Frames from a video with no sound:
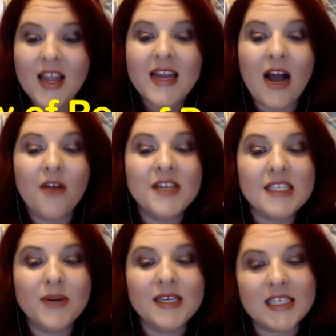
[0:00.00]
Now, this
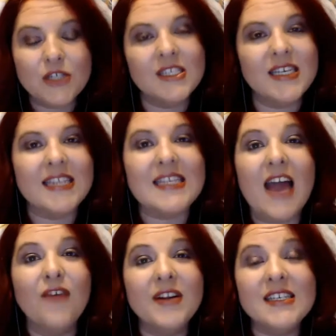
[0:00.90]
one is interesting. It's
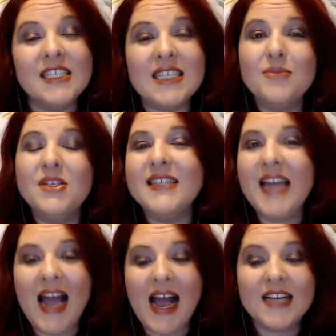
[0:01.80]
every subject
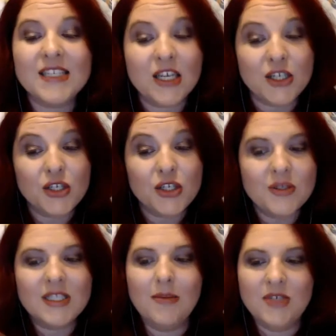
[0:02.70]
has two
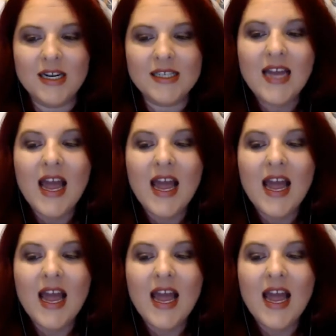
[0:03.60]
subjects.